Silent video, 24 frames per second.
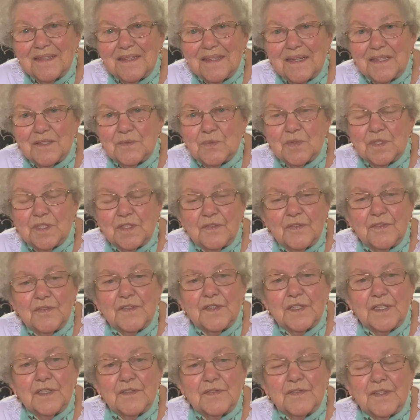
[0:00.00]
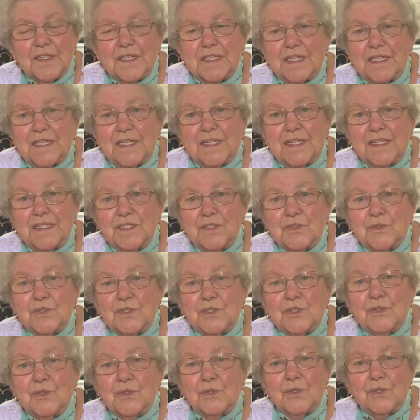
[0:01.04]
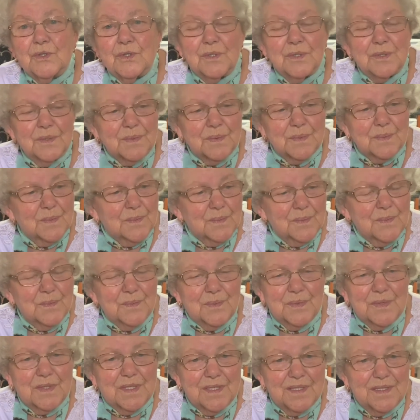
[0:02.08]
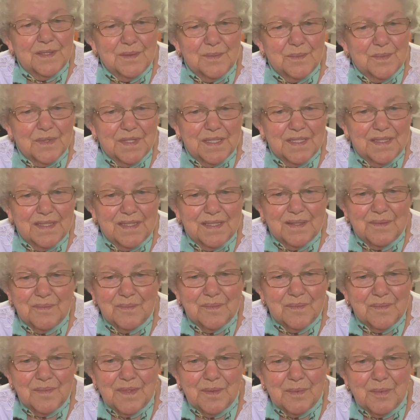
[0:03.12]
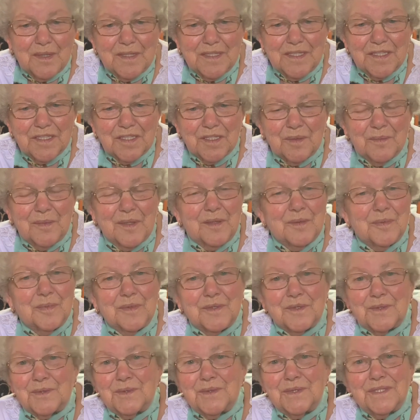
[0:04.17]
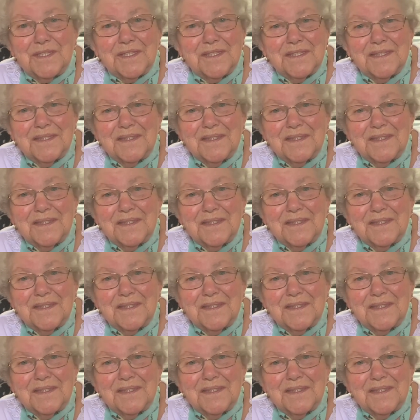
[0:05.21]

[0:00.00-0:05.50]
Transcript: It was every day you could go with the money coming up the road.